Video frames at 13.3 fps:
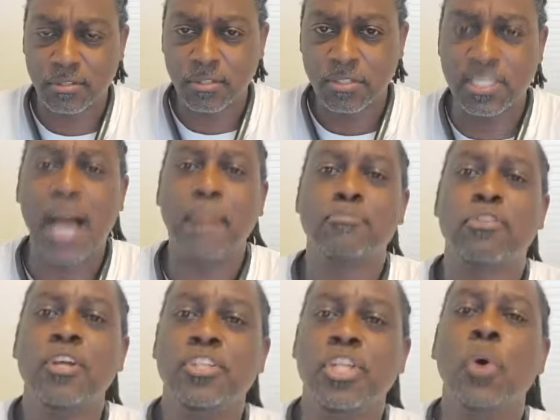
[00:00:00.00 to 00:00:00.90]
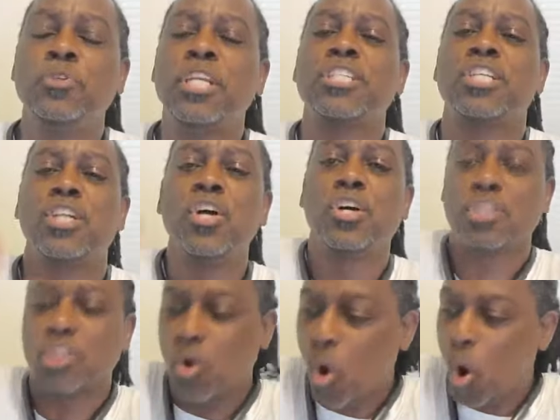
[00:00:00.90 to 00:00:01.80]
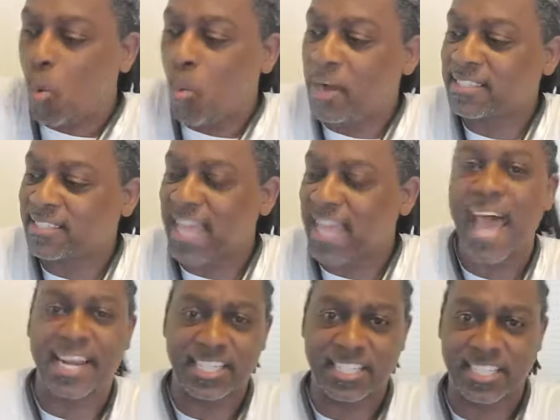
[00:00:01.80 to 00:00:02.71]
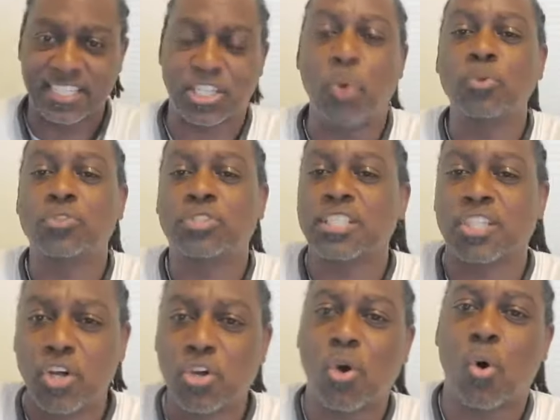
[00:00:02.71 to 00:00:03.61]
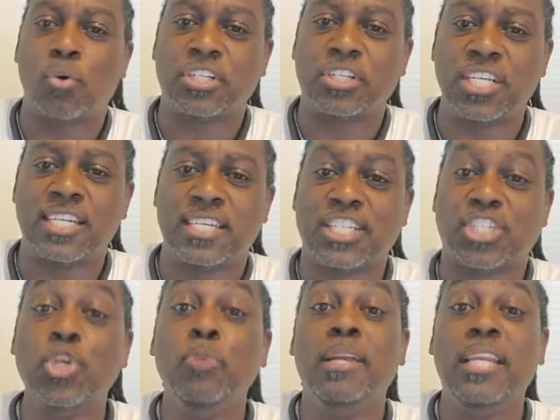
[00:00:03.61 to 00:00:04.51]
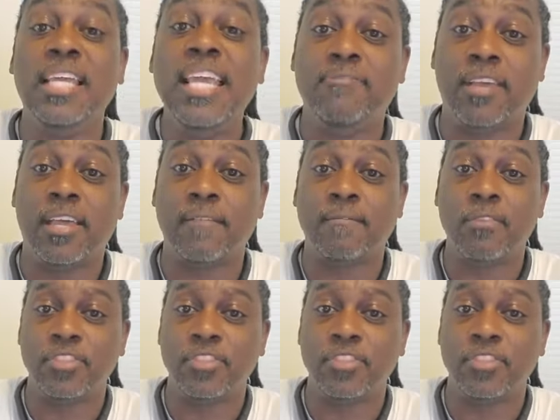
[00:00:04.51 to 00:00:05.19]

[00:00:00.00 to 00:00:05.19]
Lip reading: Stop. Don't just look on one side of the shit. Don't just look on the shit that you believe in.